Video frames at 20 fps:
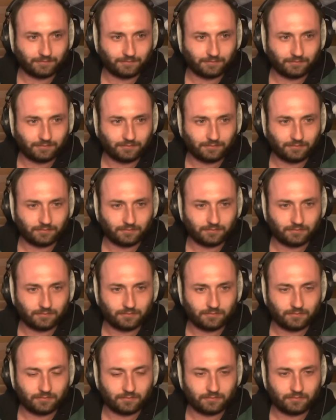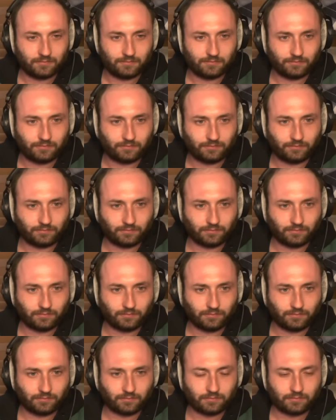
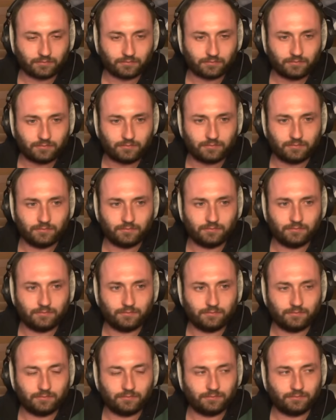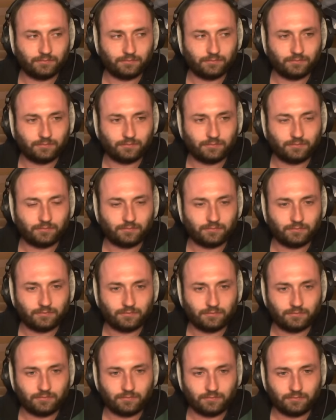
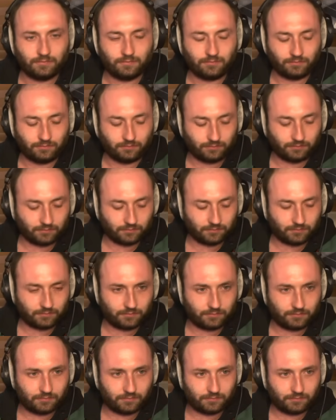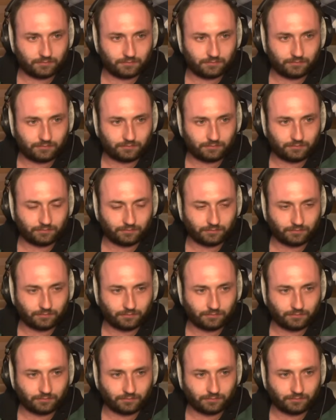
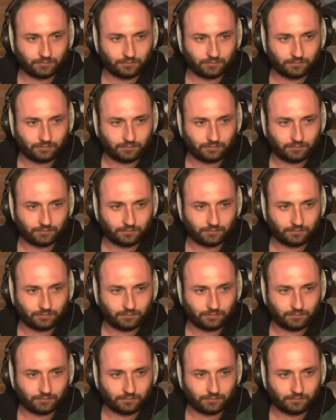This person isn't speaking.